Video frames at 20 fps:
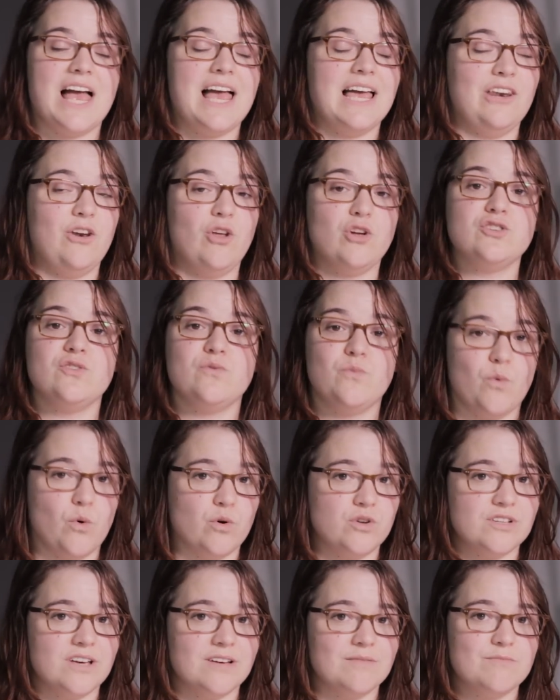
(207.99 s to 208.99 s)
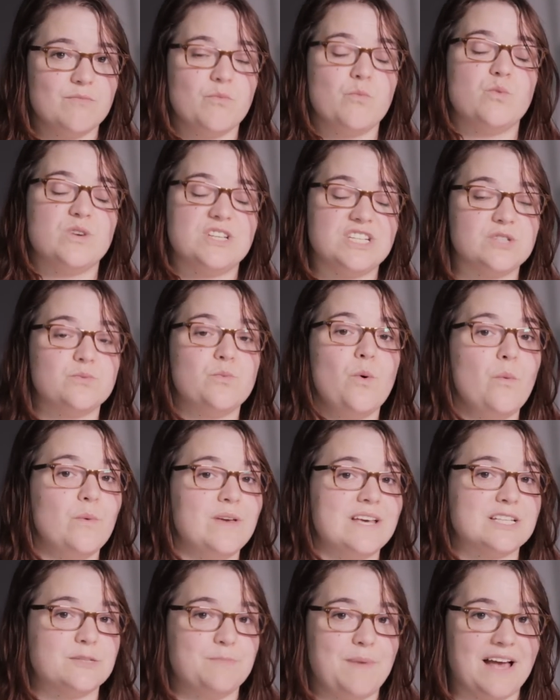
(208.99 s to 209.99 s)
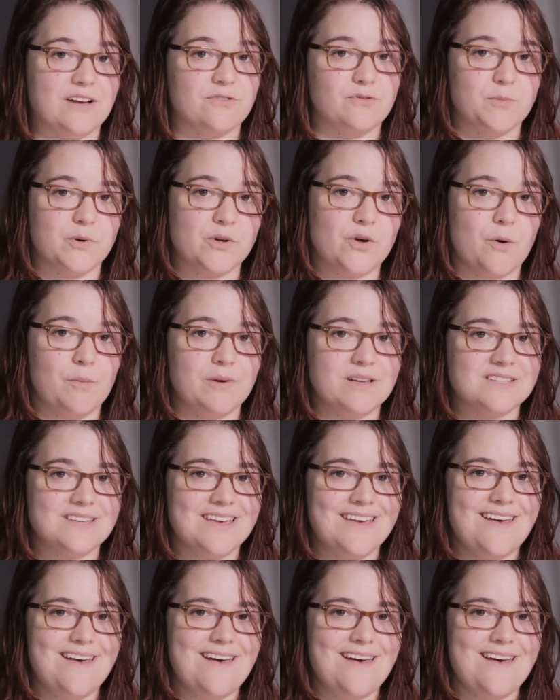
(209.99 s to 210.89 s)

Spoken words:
a lot of water, which is what we expect from a comet,